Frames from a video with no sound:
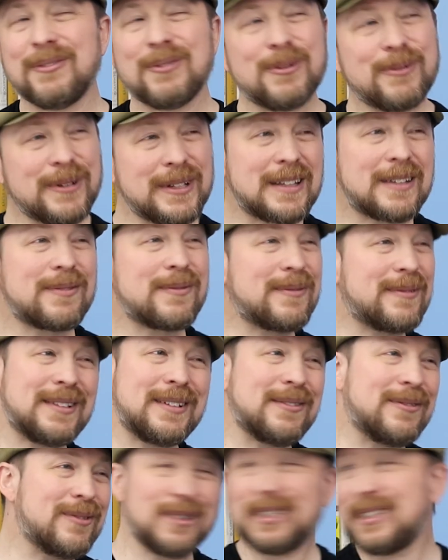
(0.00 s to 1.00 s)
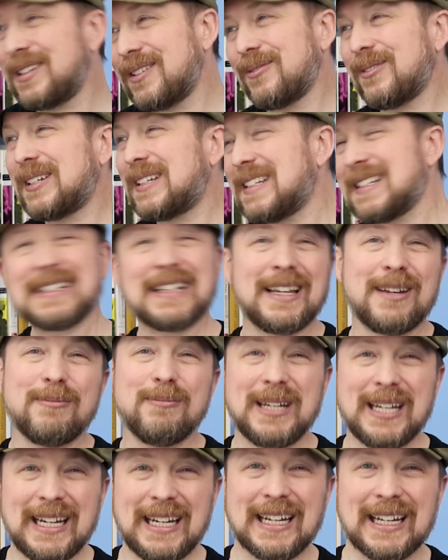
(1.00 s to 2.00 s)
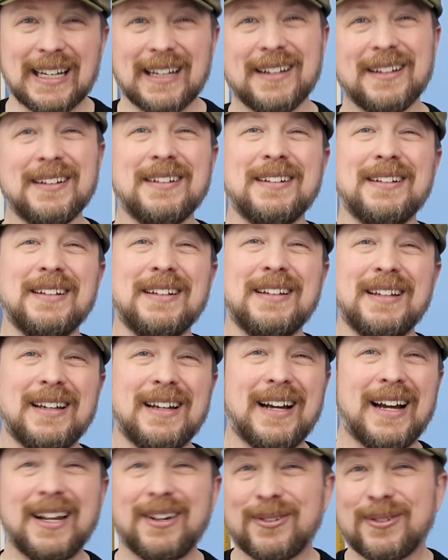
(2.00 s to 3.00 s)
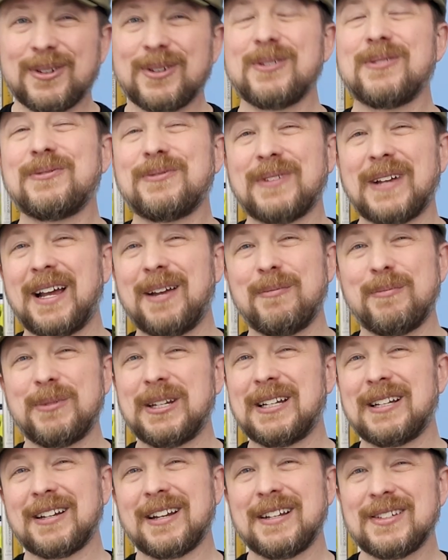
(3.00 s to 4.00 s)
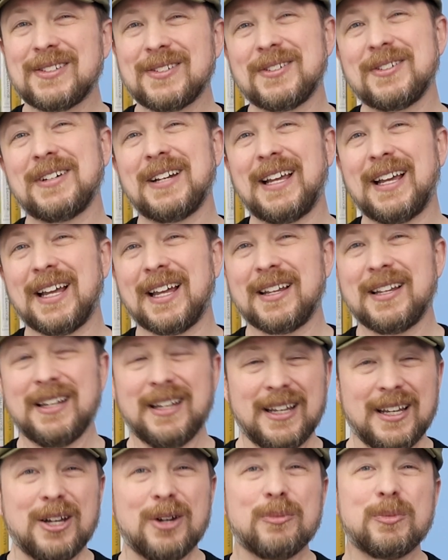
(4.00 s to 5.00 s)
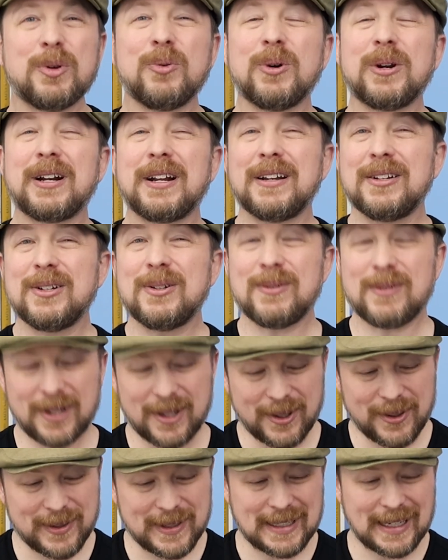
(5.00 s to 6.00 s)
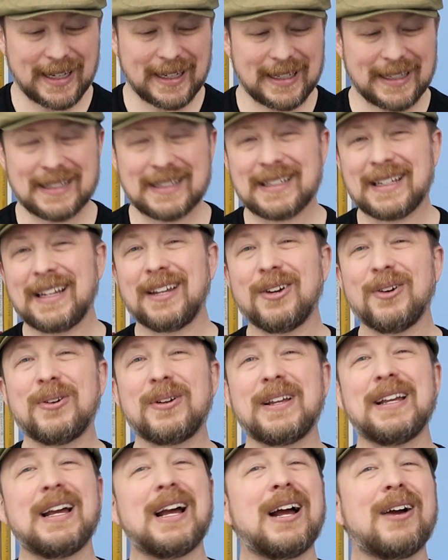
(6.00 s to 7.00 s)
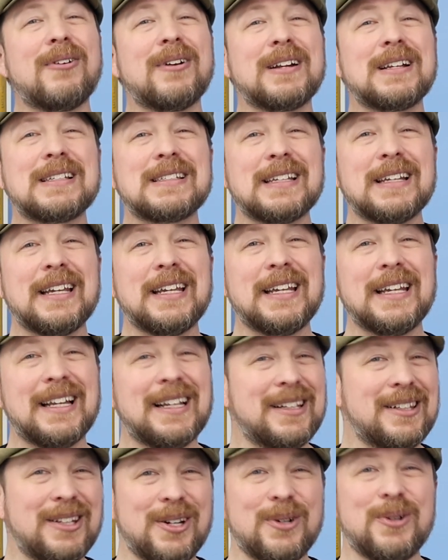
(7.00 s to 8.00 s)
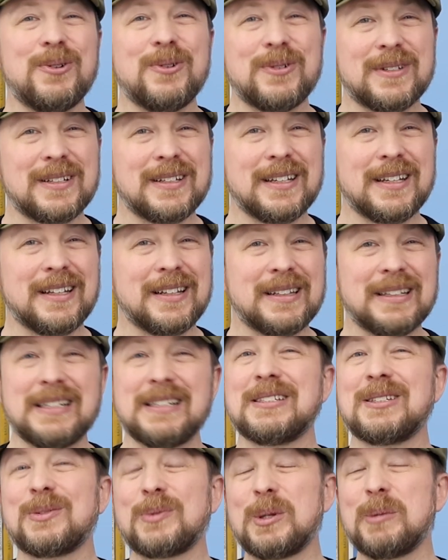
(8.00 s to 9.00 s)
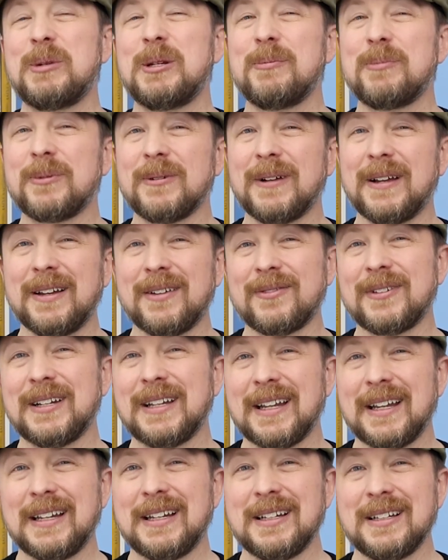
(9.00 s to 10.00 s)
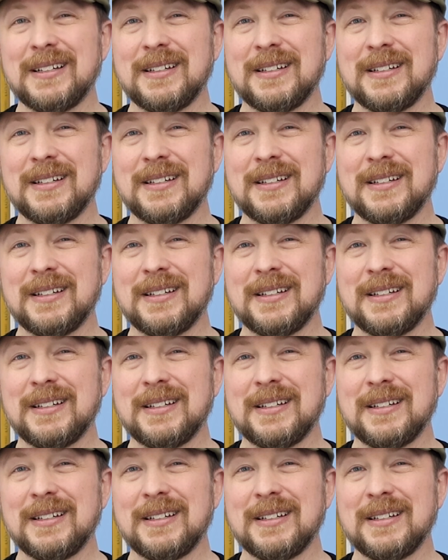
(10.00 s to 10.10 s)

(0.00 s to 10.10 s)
Well, what does that mean? I don't know if I'm being nicer or not. But what I do know is I can say, okay, I want to say hello to at least 3 people every day.